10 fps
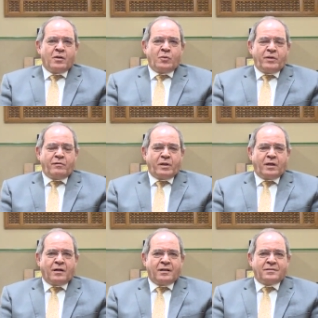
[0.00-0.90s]
with
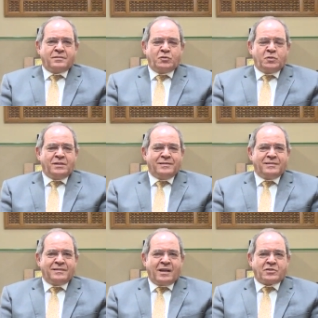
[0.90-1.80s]
regard to the
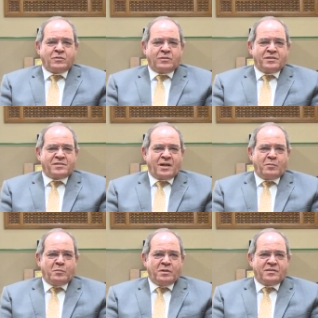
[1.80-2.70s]
international
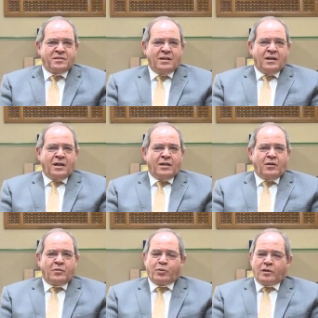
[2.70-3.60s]
disarmament and
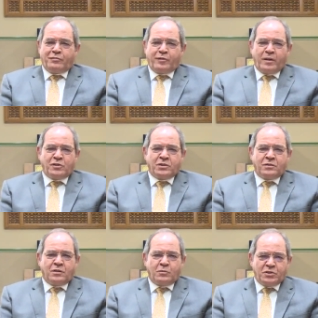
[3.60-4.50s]

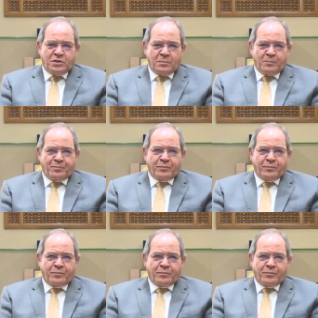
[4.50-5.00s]
non-proliferation regime.